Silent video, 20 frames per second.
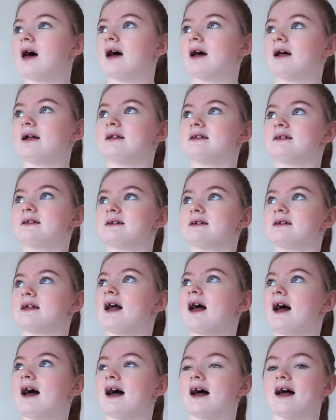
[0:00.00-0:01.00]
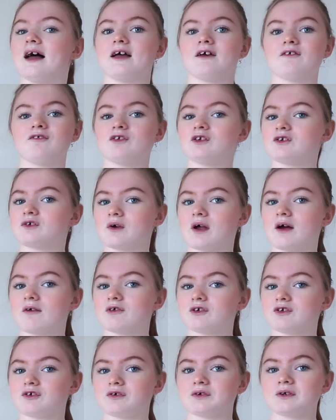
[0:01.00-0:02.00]
And yeah, if you don't
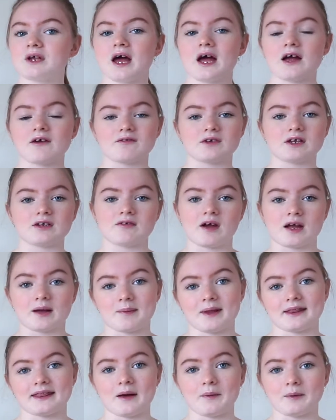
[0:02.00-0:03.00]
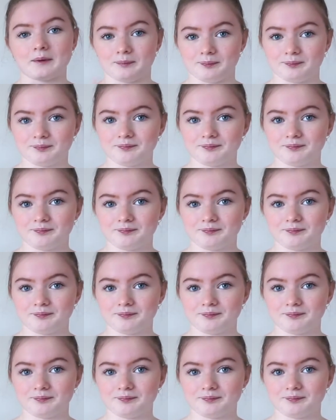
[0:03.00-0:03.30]
have a tuner, I really recommend that one.